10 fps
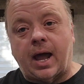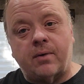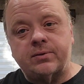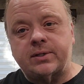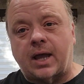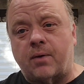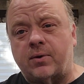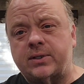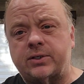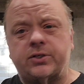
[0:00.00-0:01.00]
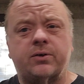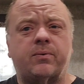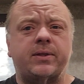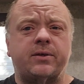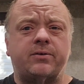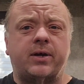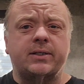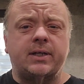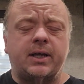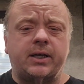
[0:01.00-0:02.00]
wasn't sure what the
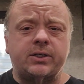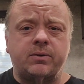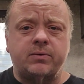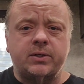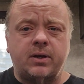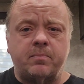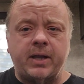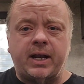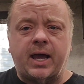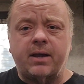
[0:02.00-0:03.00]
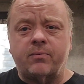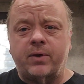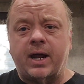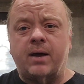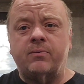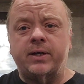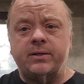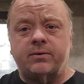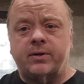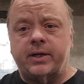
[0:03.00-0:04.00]
truck selection was going to be like when I
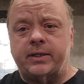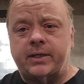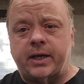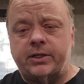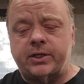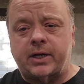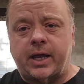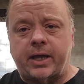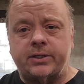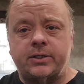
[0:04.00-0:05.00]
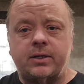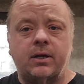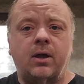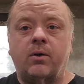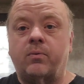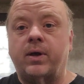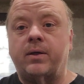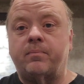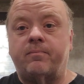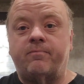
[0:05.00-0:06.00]
went to orientation
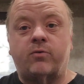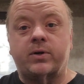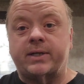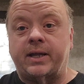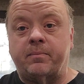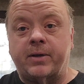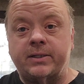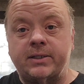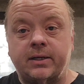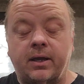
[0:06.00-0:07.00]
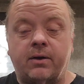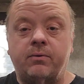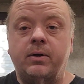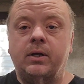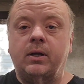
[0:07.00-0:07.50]
14 months ago.